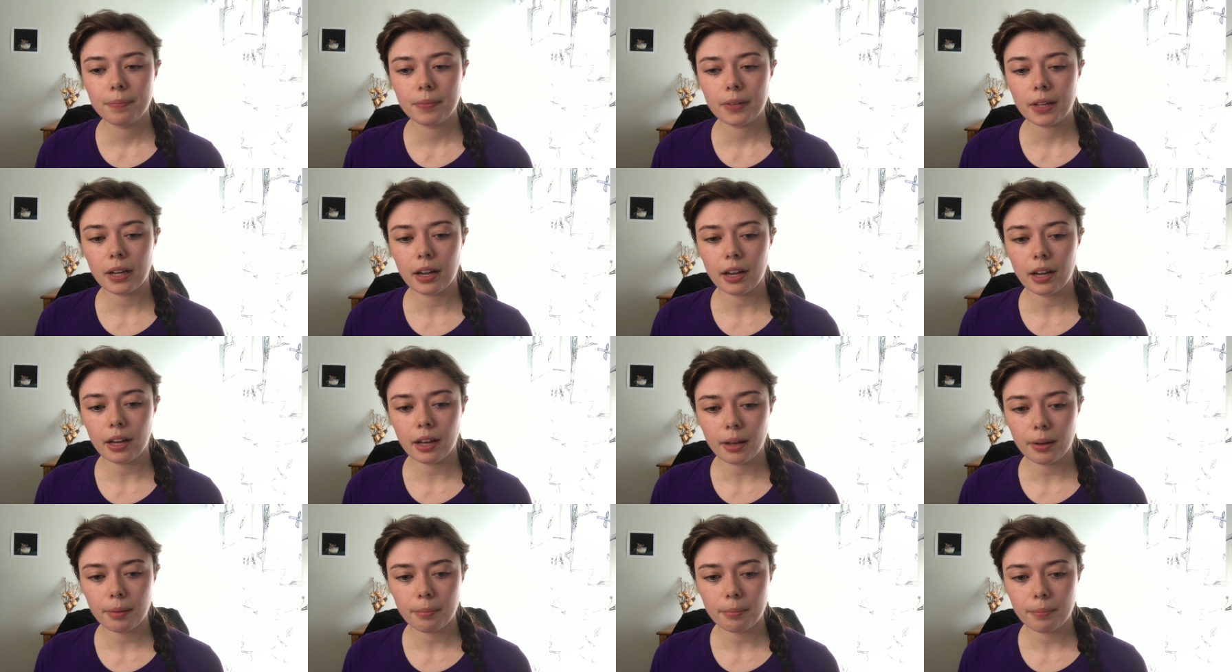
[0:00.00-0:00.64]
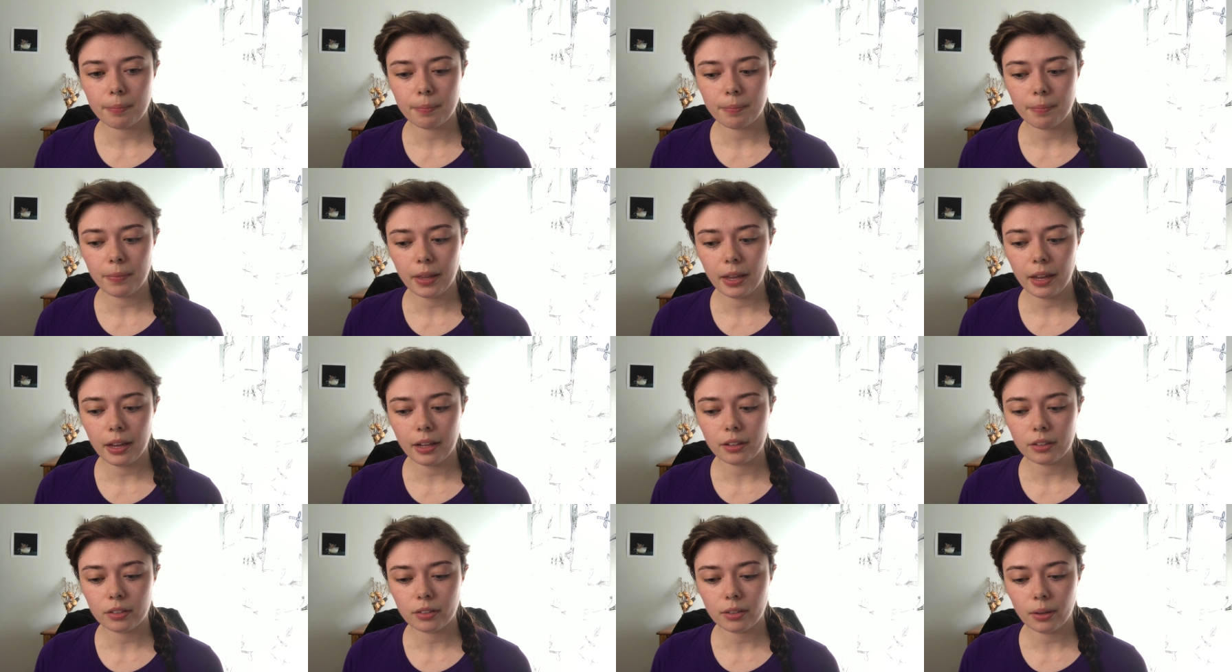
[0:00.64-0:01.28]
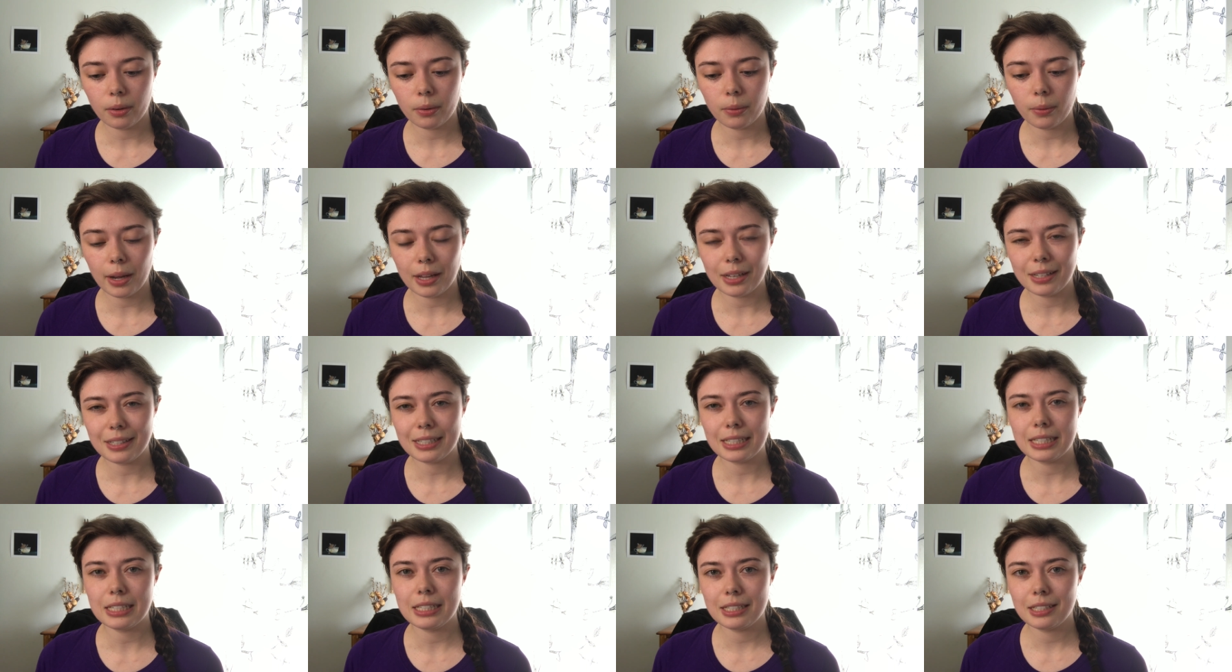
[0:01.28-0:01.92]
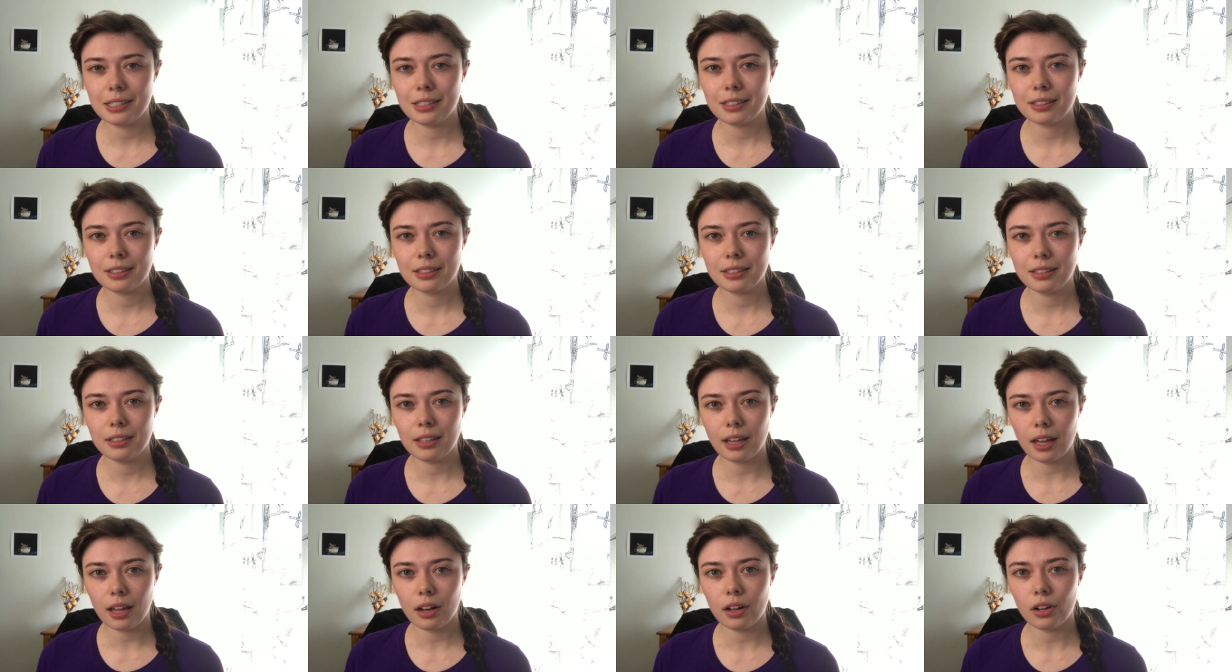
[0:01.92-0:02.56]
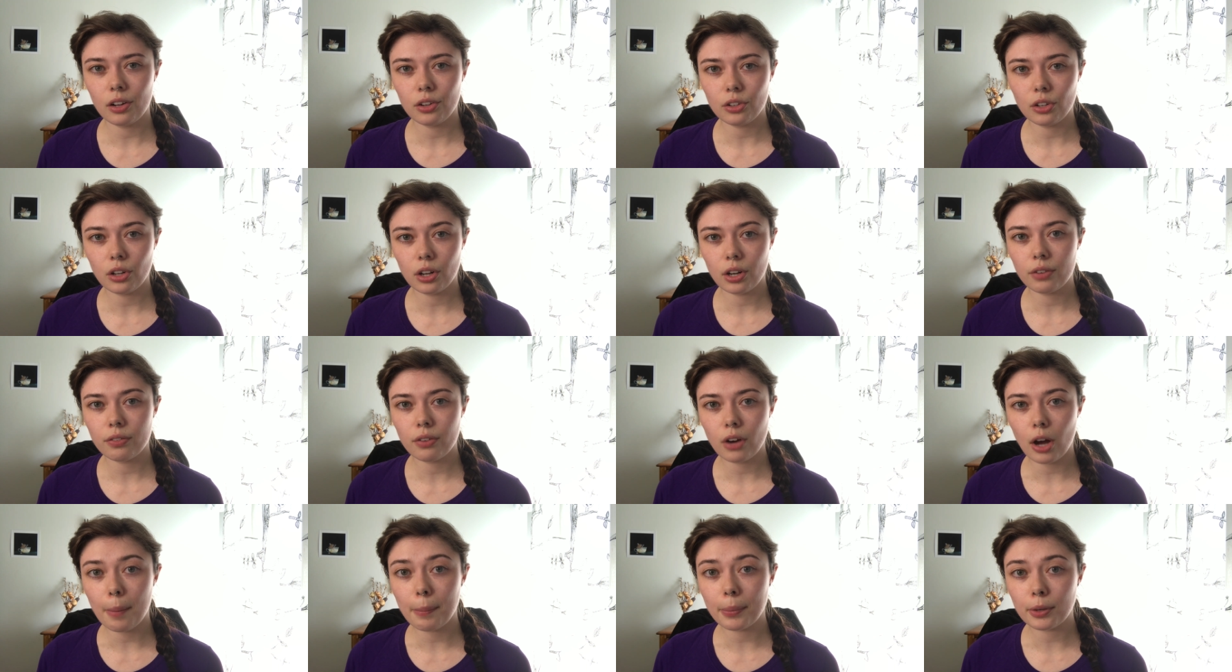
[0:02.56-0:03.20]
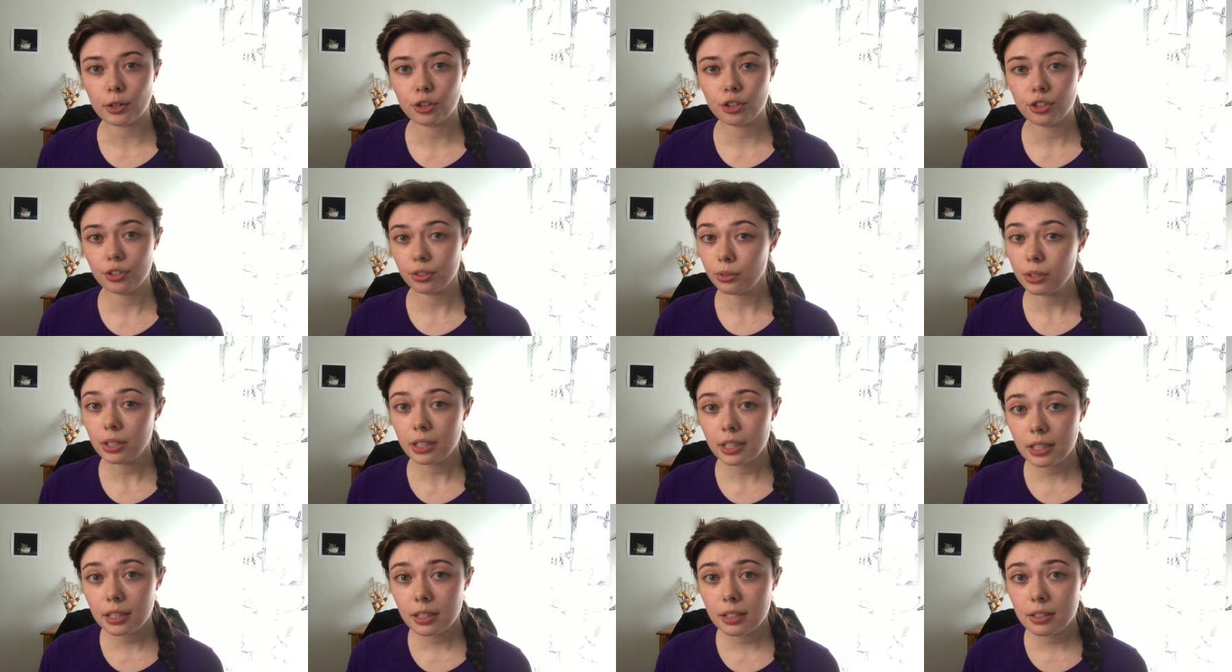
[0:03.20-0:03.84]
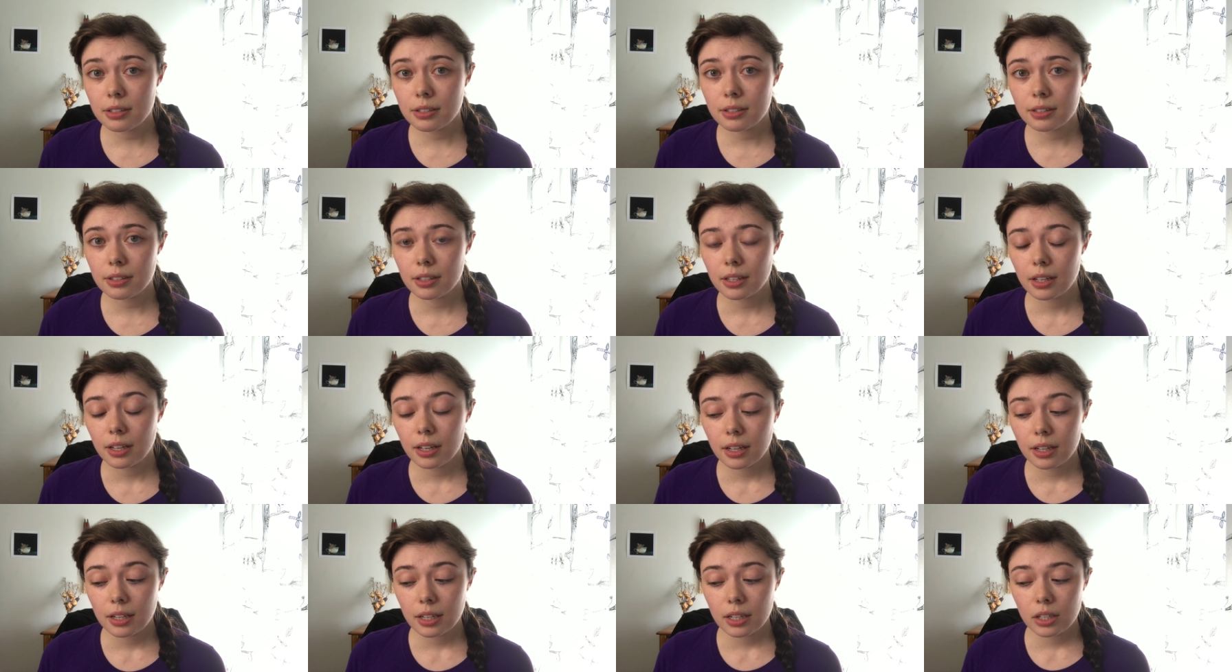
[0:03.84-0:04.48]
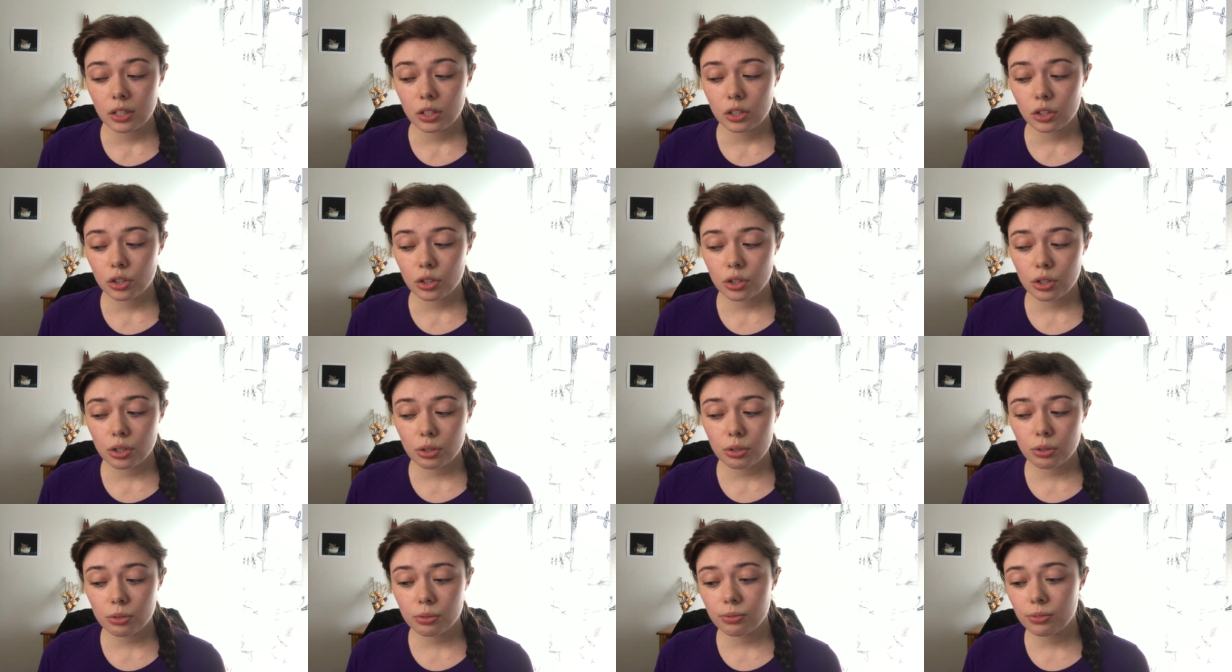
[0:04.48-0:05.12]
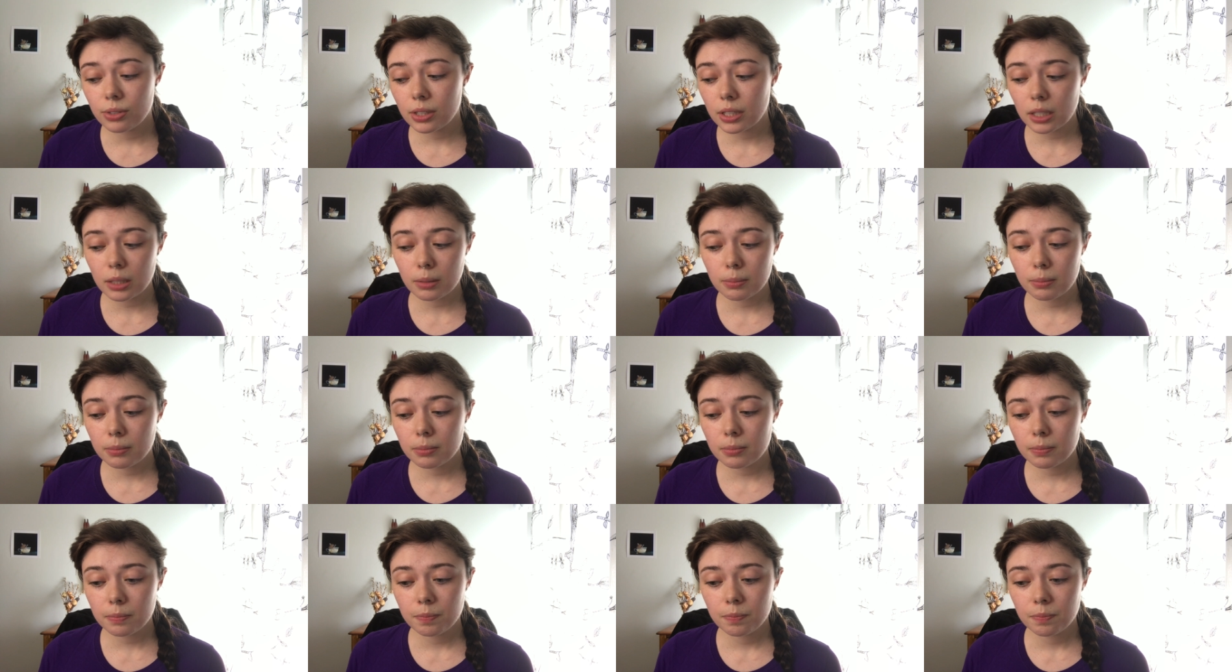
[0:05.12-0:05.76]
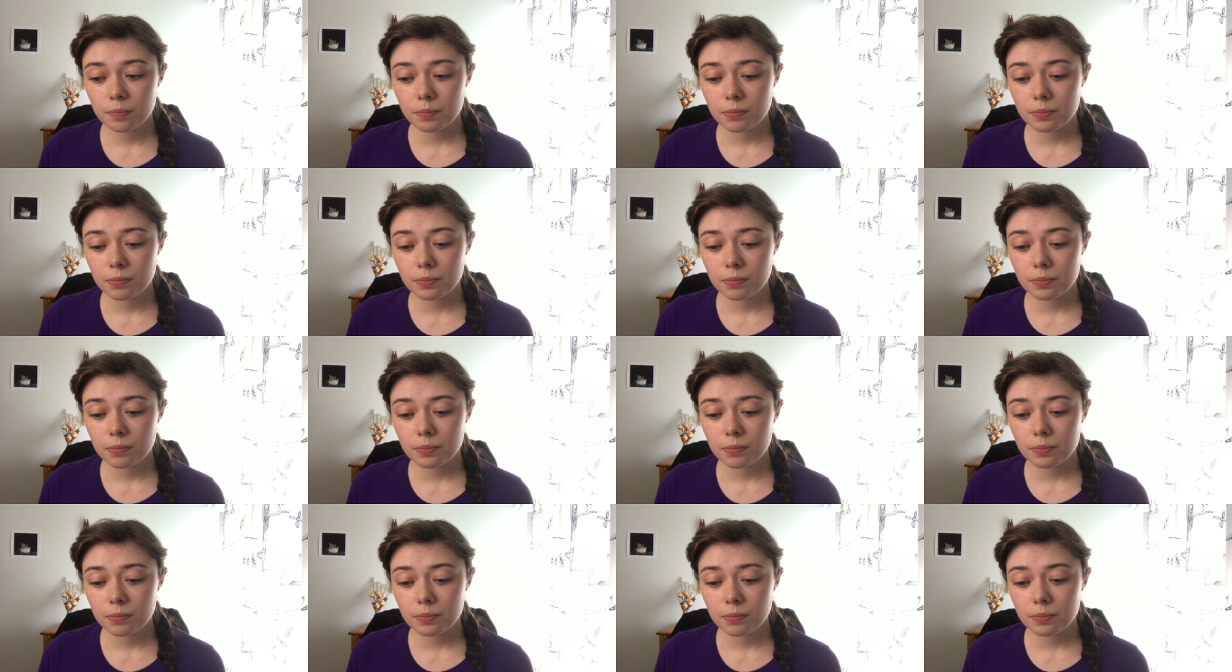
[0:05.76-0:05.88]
And so I didn't get a lot of opportunities to film.